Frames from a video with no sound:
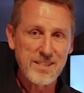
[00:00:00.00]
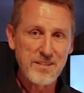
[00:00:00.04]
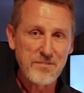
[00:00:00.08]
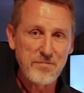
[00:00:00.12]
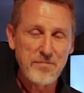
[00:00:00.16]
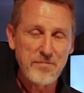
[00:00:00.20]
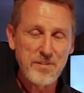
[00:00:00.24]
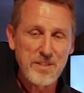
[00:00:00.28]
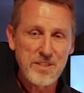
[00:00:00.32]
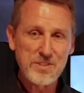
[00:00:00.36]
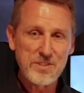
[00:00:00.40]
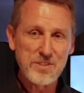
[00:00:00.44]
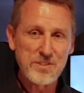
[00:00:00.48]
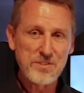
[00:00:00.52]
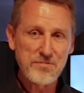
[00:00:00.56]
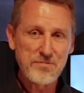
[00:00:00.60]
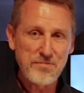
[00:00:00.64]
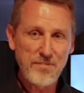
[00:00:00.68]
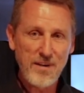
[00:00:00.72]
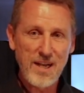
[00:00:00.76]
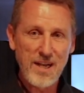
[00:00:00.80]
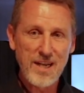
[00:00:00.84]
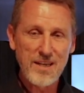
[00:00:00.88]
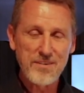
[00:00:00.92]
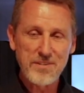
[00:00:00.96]
Ephesians
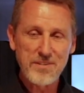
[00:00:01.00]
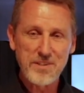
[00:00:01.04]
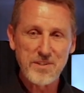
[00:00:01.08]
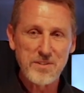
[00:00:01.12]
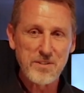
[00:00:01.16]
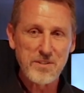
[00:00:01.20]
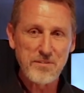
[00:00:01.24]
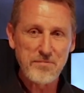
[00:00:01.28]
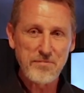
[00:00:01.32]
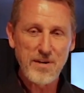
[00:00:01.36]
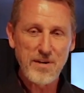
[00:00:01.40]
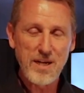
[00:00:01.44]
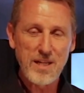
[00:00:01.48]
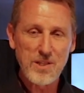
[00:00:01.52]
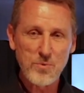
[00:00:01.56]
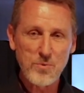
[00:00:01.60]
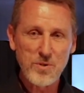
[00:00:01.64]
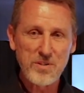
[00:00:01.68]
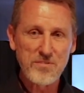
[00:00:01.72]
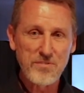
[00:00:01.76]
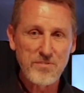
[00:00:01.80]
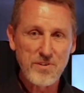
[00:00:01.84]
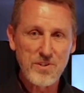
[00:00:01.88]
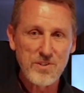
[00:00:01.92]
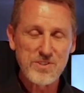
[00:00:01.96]
5 here in the
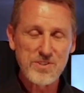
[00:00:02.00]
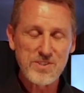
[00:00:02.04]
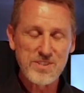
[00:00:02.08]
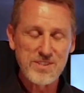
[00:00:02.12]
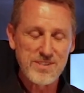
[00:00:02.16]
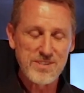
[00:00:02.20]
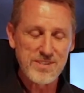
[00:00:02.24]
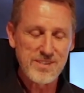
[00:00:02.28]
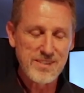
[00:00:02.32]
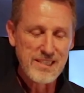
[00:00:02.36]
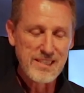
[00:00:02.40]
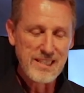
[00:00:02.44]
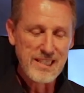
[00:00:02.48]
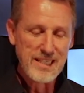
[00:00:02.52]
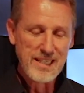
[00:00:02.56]
following verses.